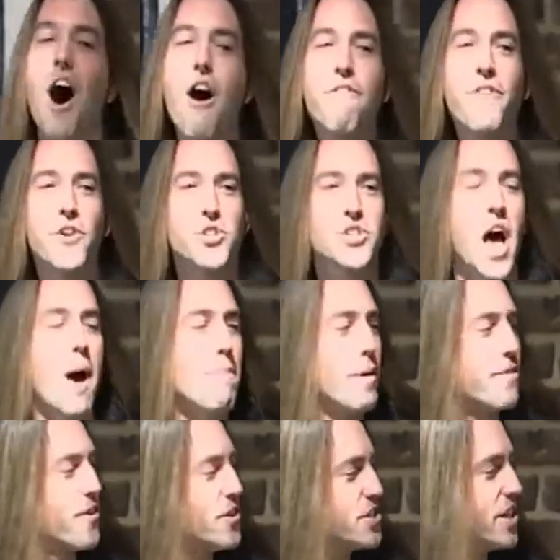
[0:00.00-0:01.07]
Our first
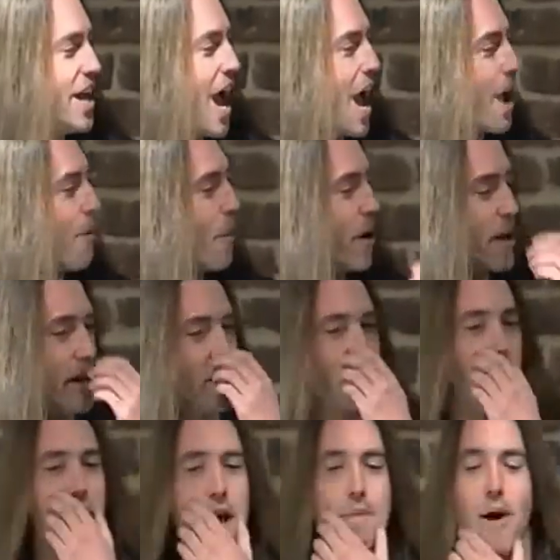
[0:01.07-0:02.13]
topic for tonight, we're going to
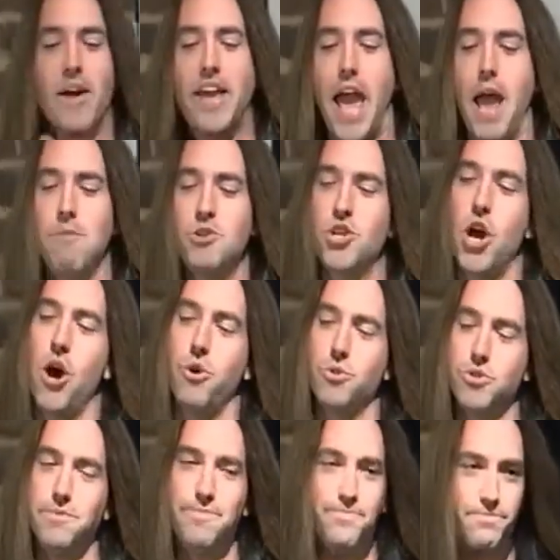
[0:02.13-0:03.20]
talk about game
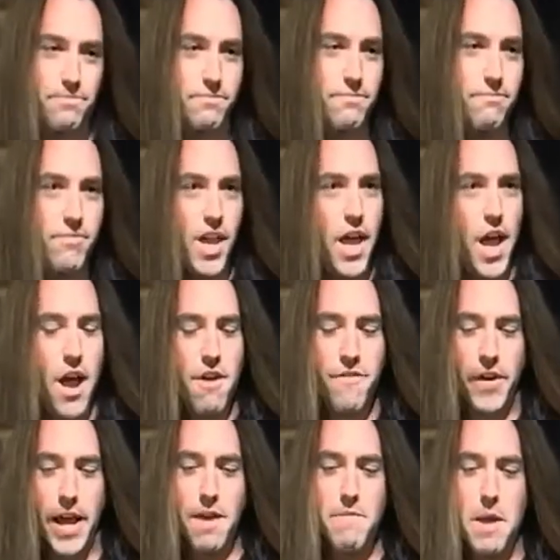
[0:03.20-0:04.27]
shows.
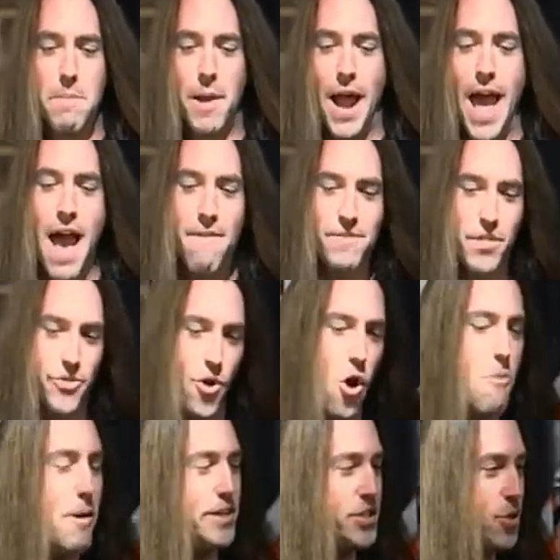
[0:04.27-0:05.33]
Forgive me, but I have to throw
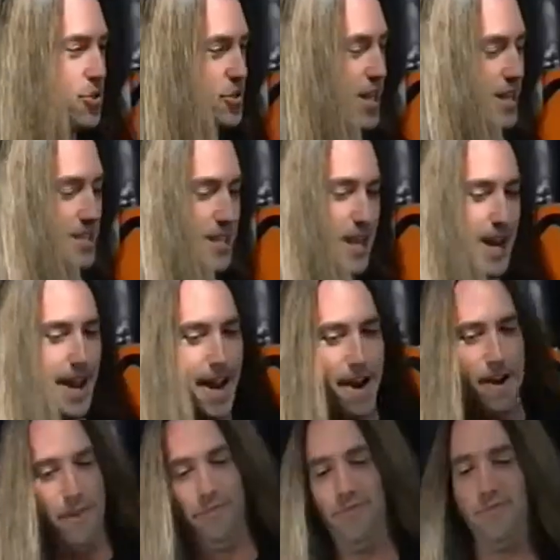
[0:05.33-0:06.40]
my two cents in
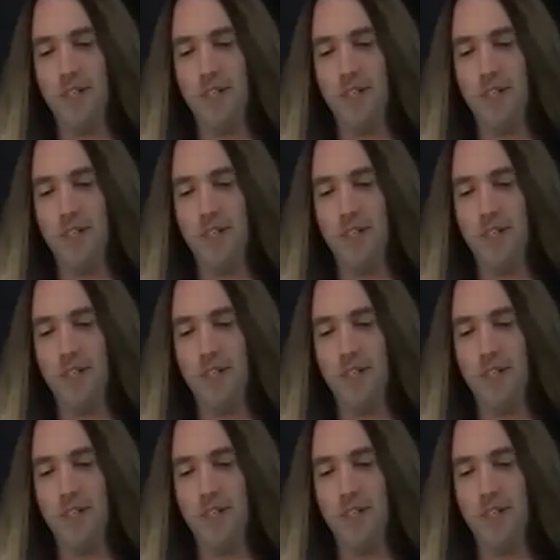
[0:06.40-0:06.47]
here.